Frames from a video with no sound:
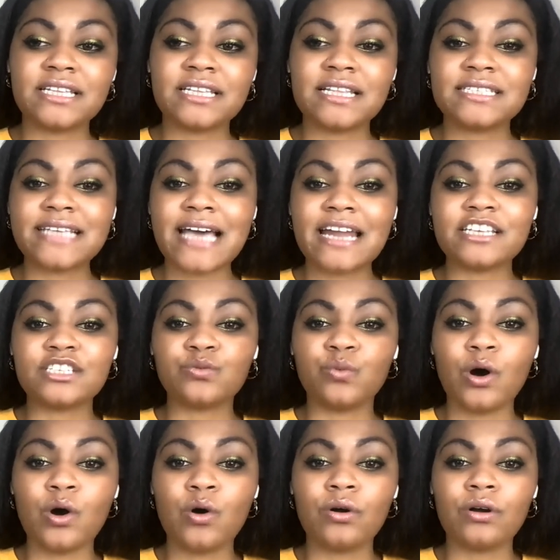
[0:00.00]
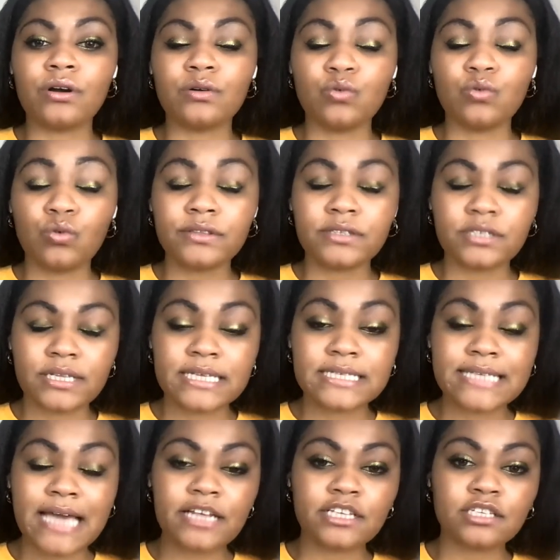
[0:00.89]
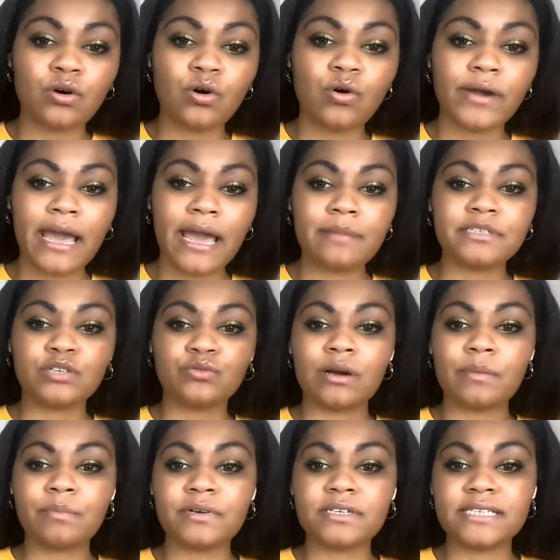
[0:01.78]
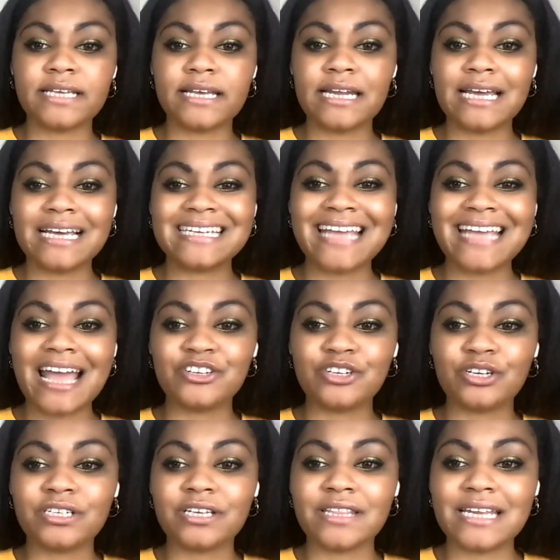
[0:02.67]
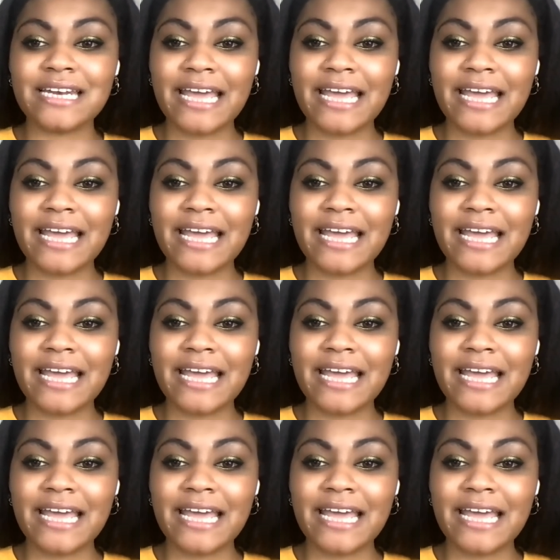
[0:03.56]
to the status quo came to represent a danger to the